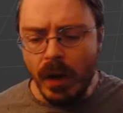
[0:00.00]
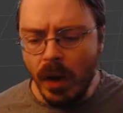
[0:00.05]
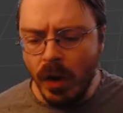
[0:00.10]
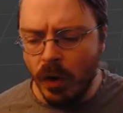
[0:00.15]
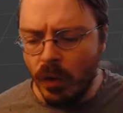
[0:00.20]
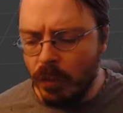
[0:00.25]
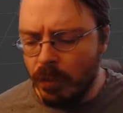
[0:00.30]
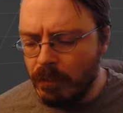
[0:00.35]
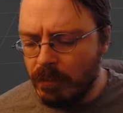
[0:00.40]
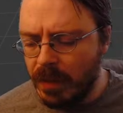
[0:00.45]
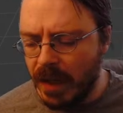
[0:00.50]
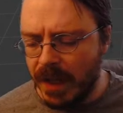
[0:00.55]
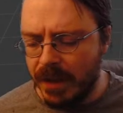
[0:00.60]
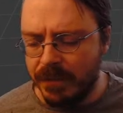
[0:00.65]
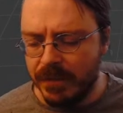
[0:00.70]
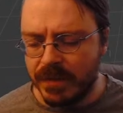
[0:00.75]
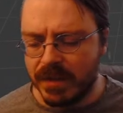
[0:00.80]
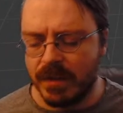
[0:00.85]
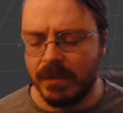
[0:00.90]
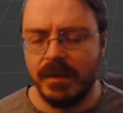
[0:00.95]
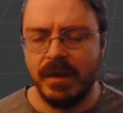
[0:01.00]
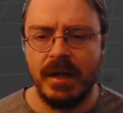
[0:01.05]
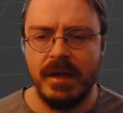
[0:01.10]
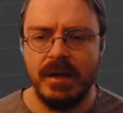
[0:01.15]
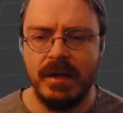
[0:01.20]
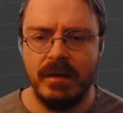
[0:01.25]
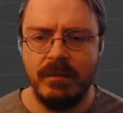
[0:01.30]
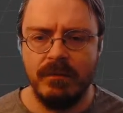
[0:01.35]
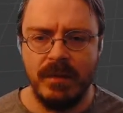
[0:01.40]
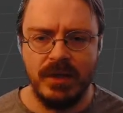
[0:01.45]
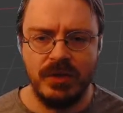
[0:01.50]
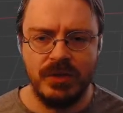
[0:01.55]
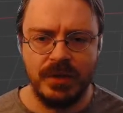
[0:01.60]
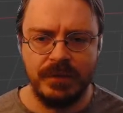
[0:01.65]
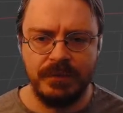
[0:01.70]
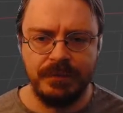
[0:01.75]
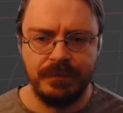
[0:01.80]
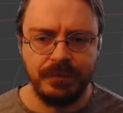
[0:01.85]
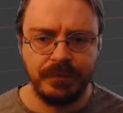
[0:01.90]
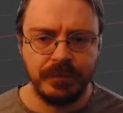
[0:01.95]
Oh, but something I didn't
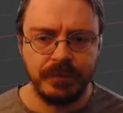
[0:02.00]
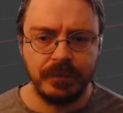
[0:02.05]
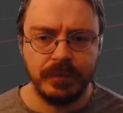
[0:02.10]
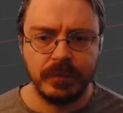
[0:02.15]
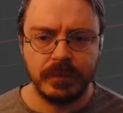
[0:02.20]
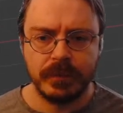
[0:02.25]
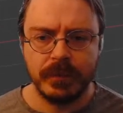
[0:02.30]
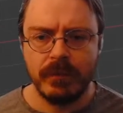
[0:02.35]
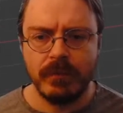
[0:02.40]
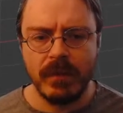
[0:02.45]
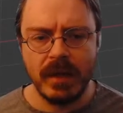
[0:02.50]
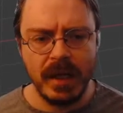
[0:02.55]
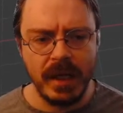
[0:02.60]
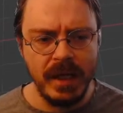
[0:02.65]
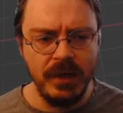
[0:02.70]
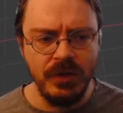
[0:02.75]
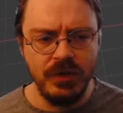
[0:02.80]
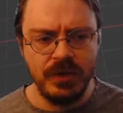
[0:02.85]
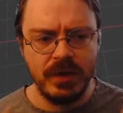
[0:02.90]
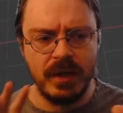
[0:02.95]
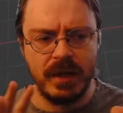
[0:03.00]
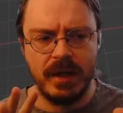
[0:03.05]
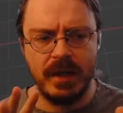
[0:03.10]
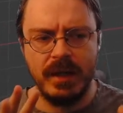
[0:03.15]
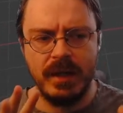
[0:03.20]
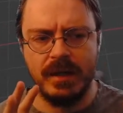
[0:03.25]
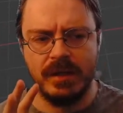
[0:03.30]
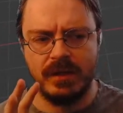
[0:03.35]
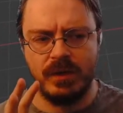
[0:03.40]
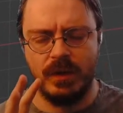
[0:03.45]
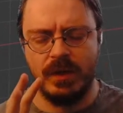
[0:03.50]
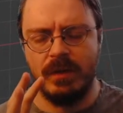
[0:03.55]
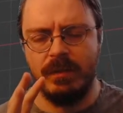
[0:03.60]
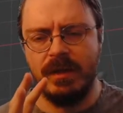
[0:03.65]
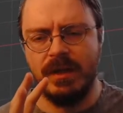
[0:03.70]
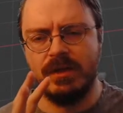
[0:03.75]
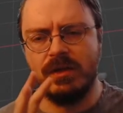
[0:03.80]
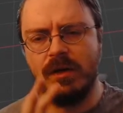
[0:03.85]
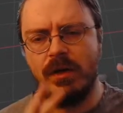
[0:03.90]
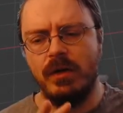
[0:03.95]
mention. Each thicket is going to
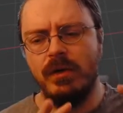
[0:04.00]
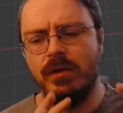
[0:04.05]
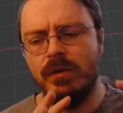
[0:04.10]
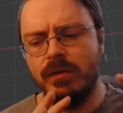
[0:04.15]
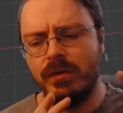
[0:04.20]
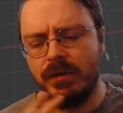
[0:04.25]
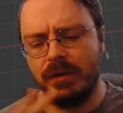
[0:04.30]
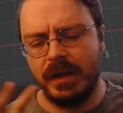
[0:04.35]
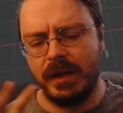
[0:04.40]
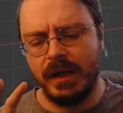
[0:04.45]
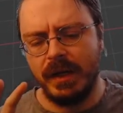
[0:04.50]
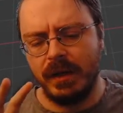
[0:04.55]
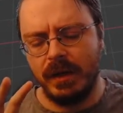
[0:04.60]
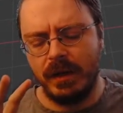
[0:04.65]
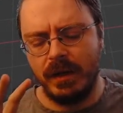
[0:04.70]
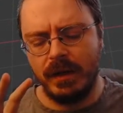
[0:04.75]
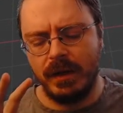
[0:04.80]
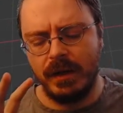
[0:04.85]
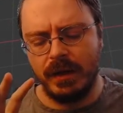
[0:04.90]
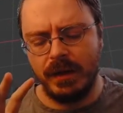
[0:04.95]
be its own like